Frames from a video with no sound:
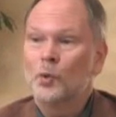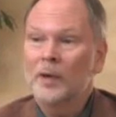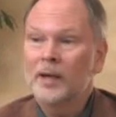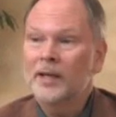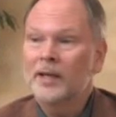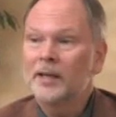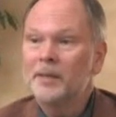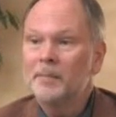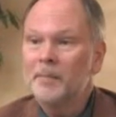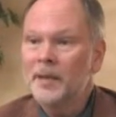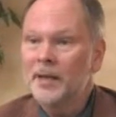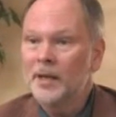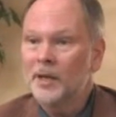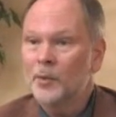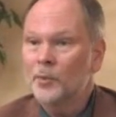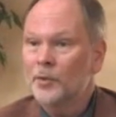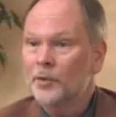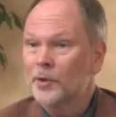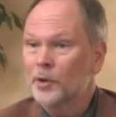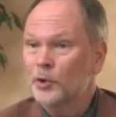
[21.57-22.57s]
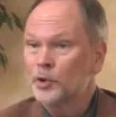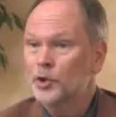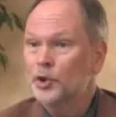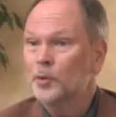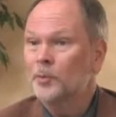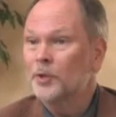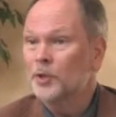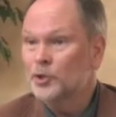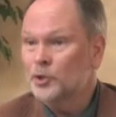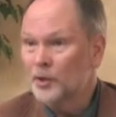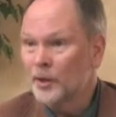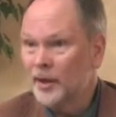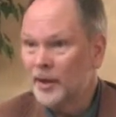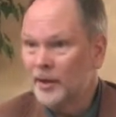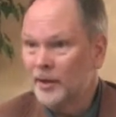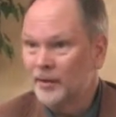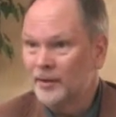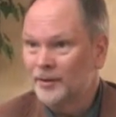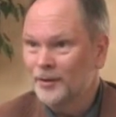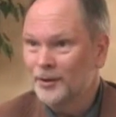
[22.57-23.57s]
weekly meeting with those you'll be
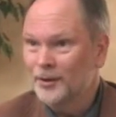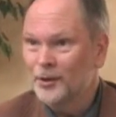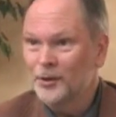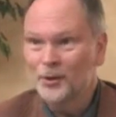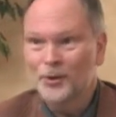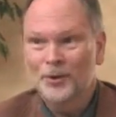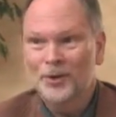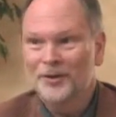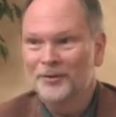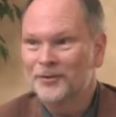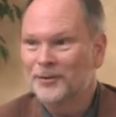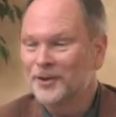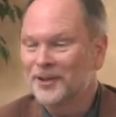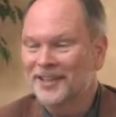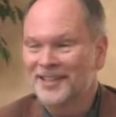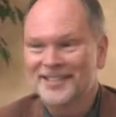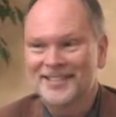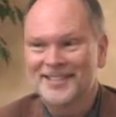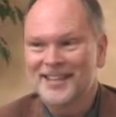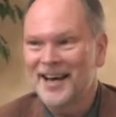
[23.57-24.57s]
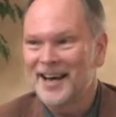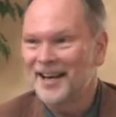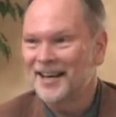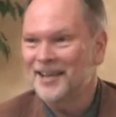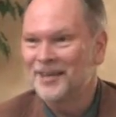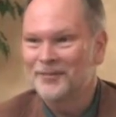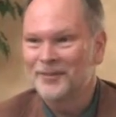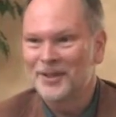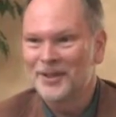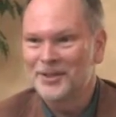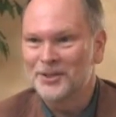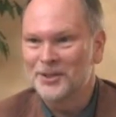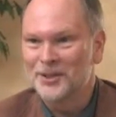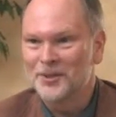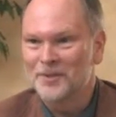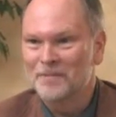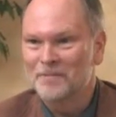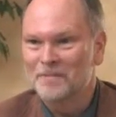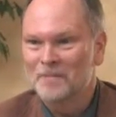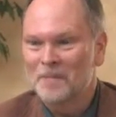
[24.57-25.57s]
training, you're in for an exciting
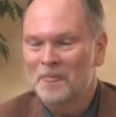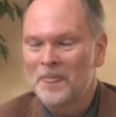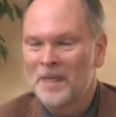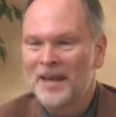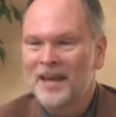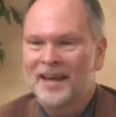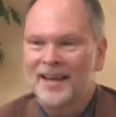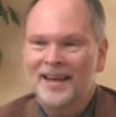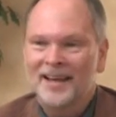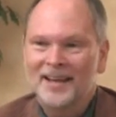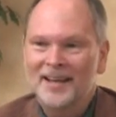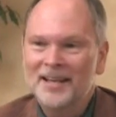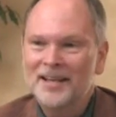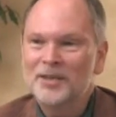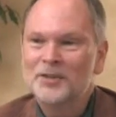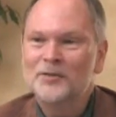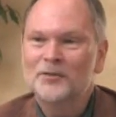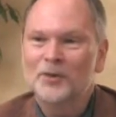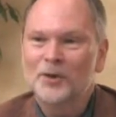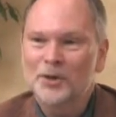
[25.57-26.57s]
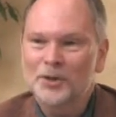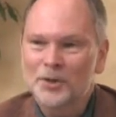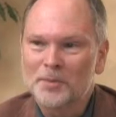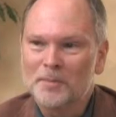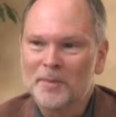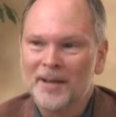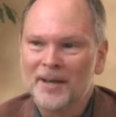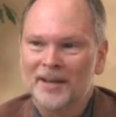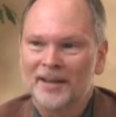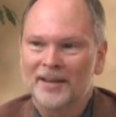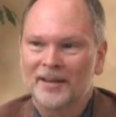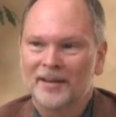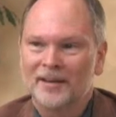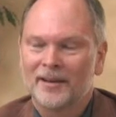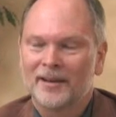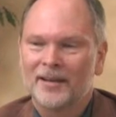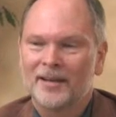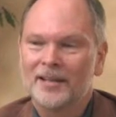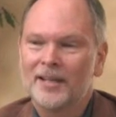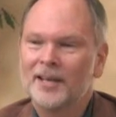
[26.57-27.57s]
adventure. In his first meeting,
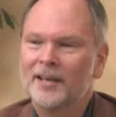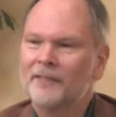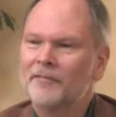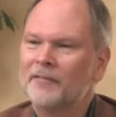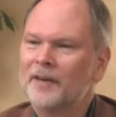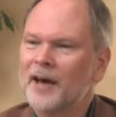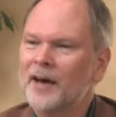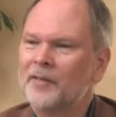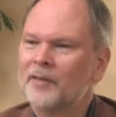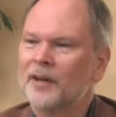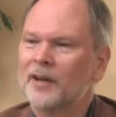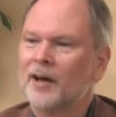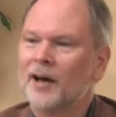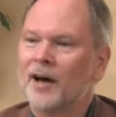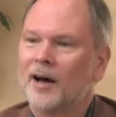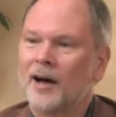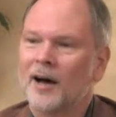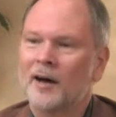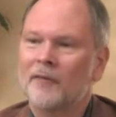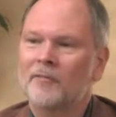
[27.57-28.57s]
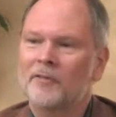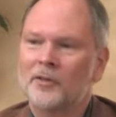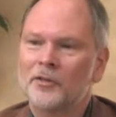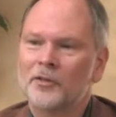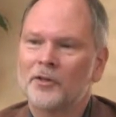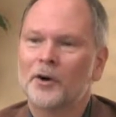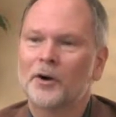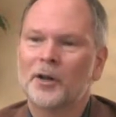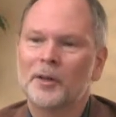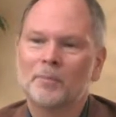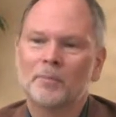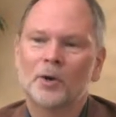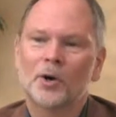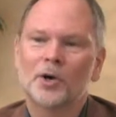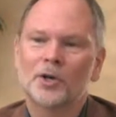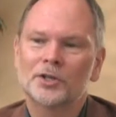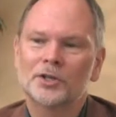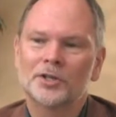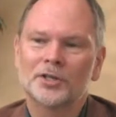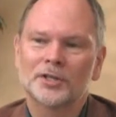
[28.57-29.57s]
Ying found that of the 30
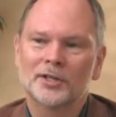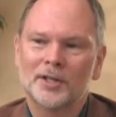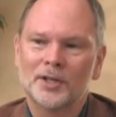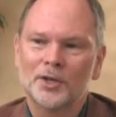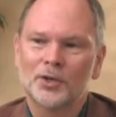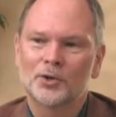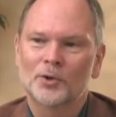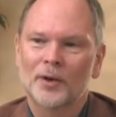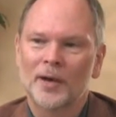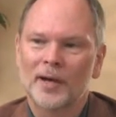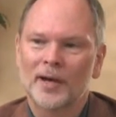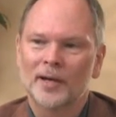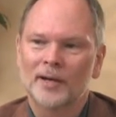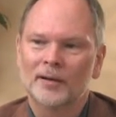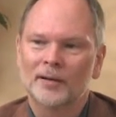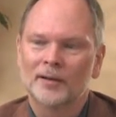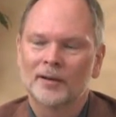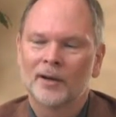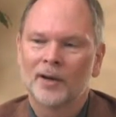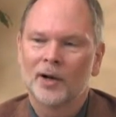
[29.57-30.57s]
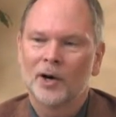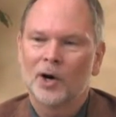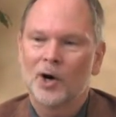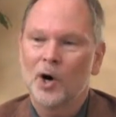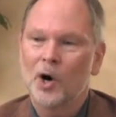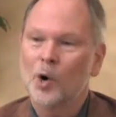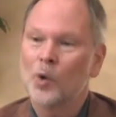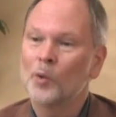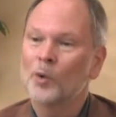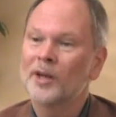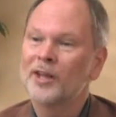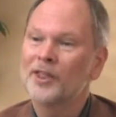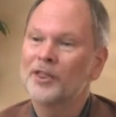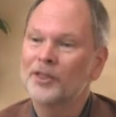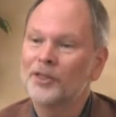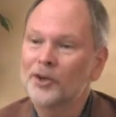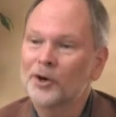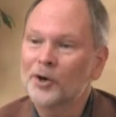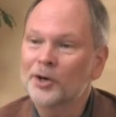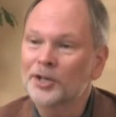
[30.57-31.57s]
persons he trained, only
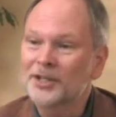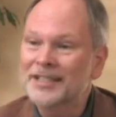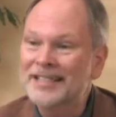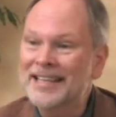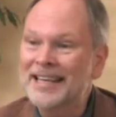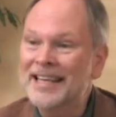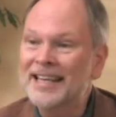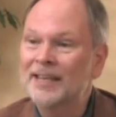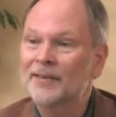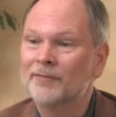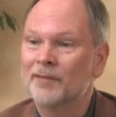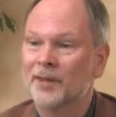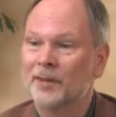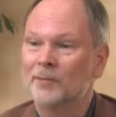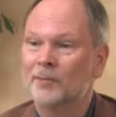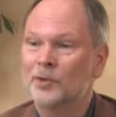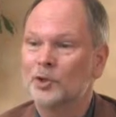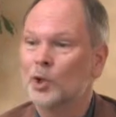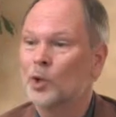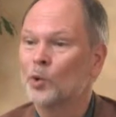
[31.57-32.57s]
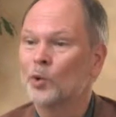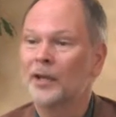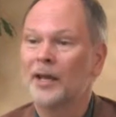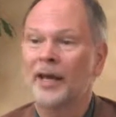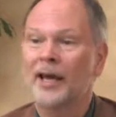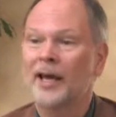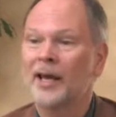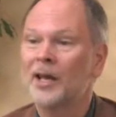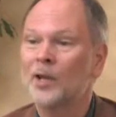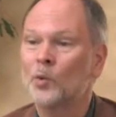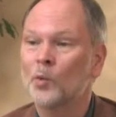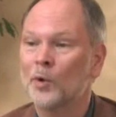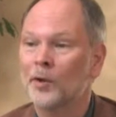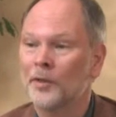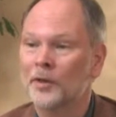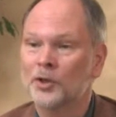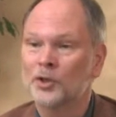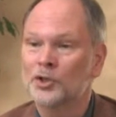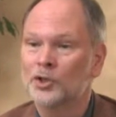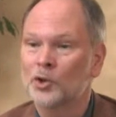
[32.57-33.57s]
13 of them told anyone
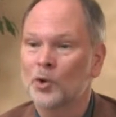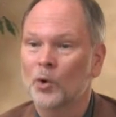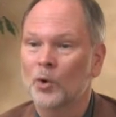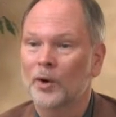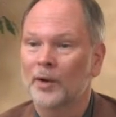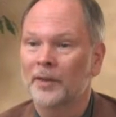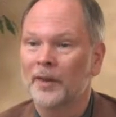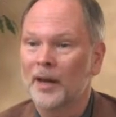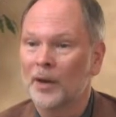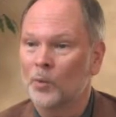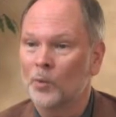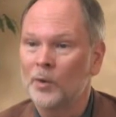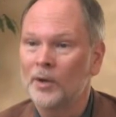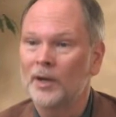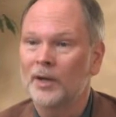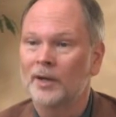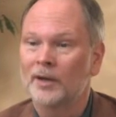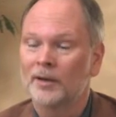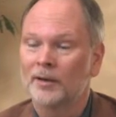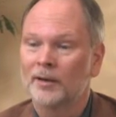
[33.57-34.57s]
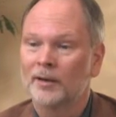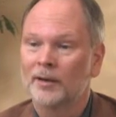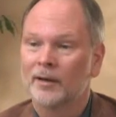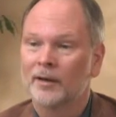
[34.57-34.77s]
their story that week.